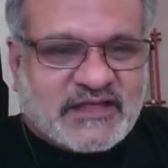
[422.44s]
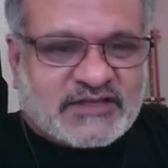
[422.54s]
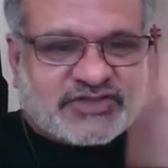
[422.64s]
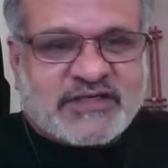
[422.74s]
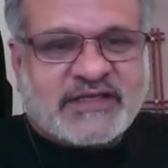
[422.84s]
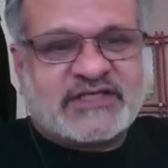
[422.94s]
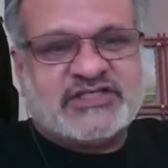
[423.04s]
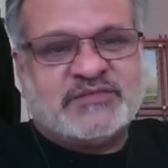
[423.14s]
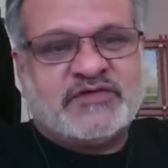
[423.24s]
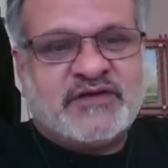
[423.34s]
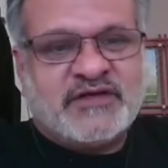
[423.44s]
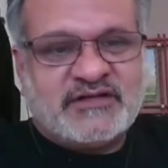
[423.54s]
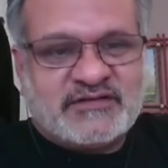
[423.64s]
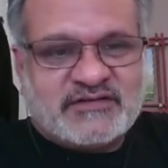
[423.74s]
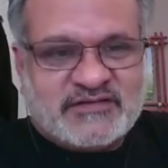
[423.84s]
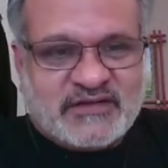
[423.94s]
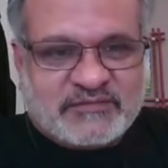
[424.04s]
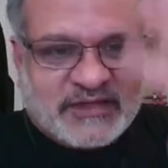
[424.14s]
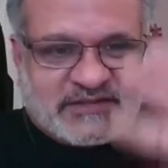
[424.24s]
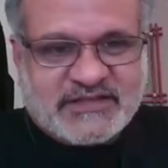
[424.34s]
a cultural connection between
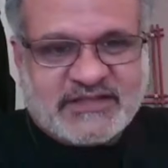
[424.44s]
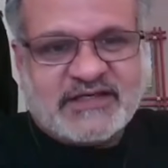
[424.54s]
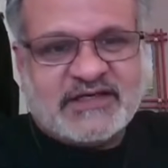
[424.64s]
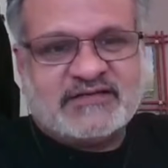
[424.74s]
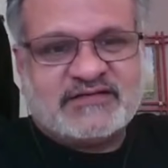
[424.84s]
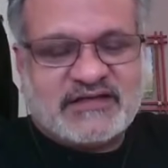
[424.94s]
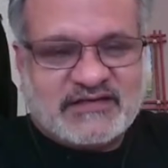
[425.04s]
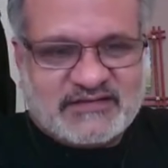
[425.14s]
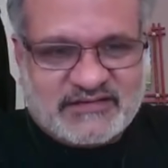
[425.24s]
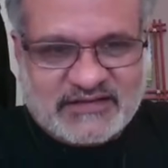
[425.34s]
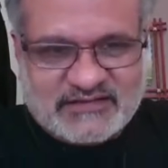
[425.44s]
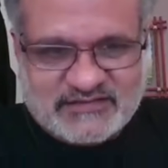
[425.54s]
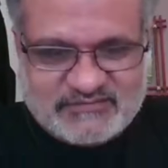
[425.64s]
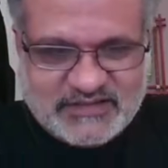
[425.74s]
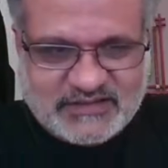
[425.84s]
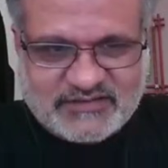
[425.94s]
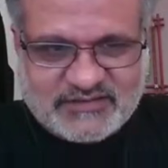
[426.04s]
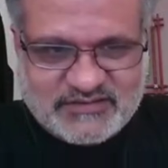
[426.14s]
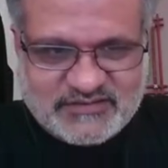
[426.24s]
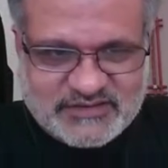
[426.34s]
my city and
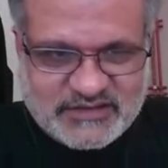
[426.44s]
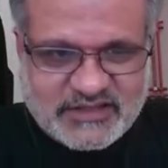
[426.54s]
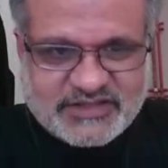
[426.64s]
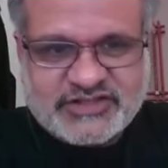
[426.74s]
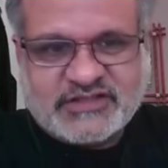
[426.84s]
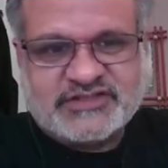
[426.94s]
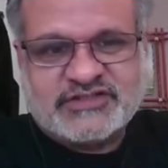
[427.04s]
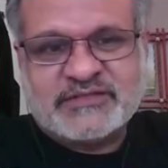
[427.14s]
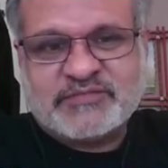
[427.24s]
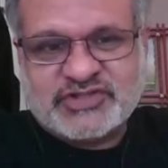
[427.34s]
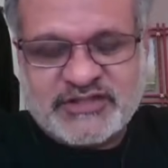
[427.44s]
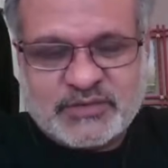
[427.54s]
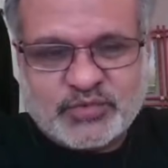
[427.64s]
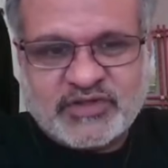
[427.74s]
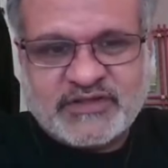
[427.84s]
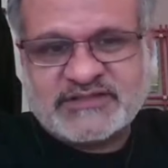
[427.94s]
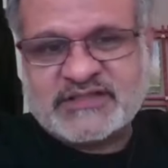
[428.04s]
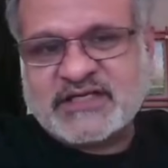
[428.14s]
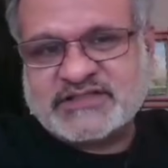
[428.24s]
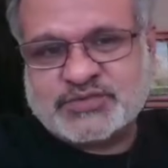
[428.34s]
the Central Asia region and Persianate world and
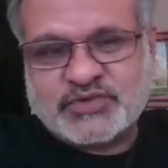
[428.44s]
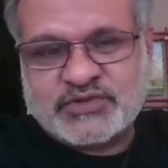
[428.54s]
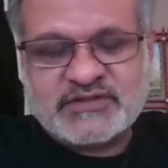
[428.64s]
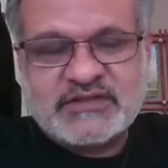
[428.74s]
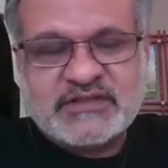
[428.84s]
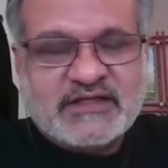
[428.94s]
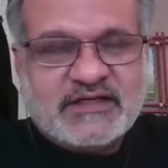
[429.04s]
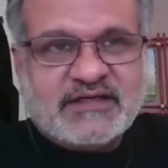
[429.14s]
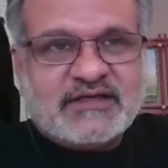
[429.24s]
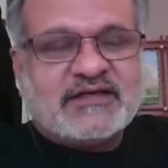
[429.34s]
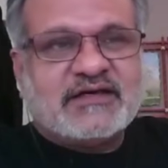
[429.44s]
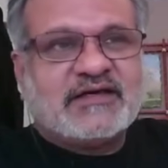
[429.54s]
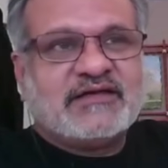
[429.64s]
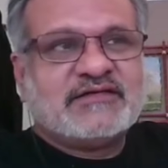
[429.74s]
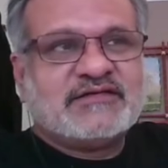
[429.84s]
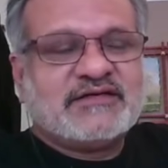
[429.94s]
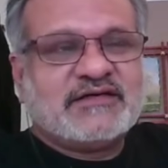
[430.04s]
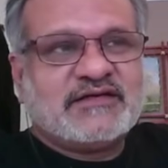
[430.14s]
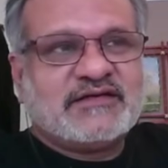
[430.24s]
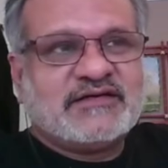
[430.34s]
Central Asian world. And
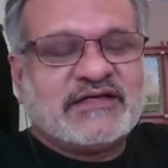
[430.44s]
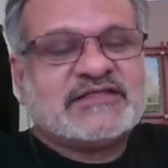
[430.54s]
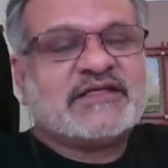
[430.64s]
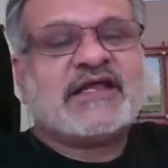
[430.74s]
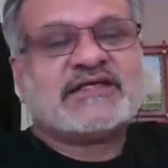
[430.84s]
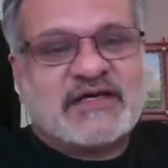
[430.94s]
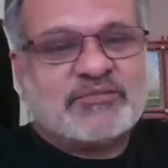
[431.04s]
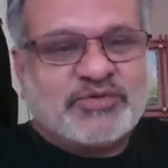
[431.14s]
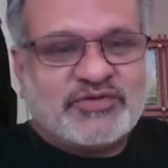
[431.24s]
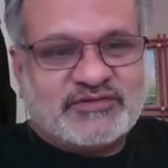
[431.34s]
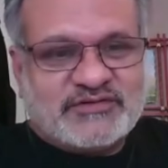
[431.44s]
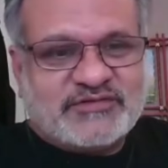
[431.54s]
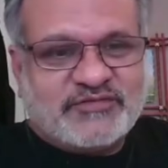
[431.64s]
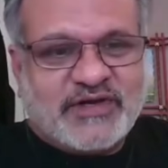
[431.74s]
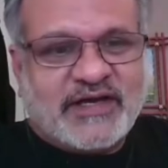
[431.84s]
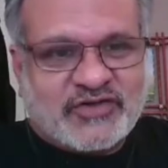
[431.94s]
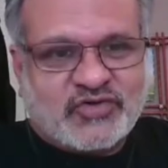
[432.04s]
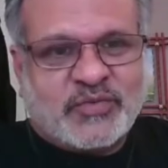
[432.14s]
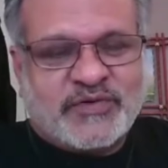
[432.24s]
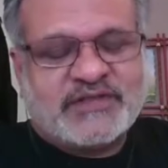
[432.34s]
as an example, I
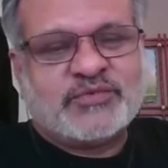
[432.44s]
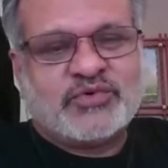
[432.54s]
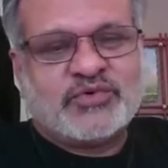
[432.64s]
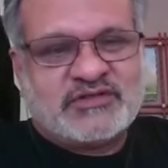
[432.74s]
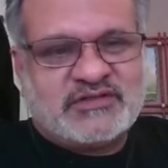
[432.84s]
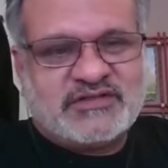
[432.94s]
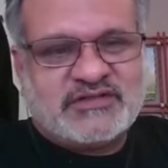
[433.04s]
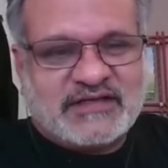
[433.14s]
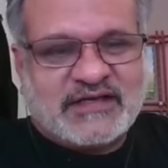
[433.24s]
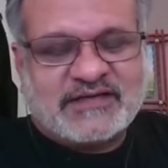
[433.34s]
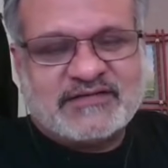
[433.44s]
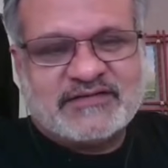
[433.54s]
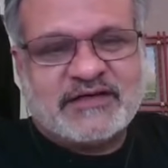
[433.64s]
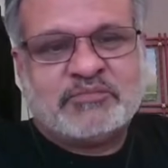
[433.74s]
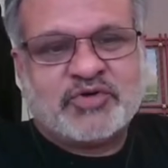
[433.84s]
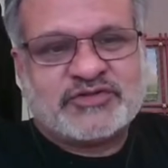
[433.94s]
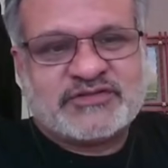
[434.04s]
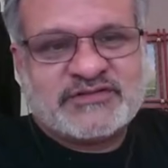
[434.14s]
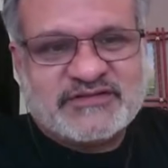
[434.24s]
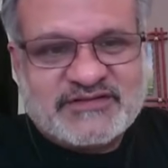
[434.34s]
grew up with a word like
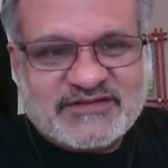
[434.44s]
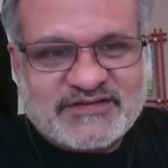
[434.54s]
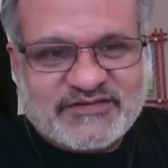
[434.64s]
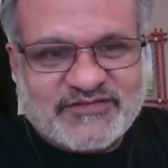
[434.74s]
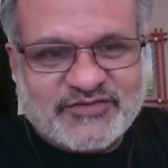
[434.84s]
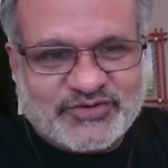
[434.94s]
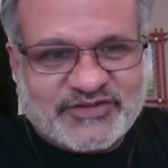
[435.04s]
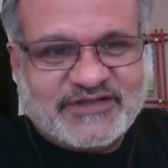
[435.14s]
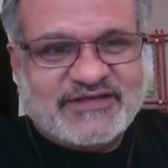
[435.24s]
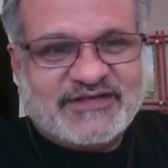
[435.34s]
dampukht, food,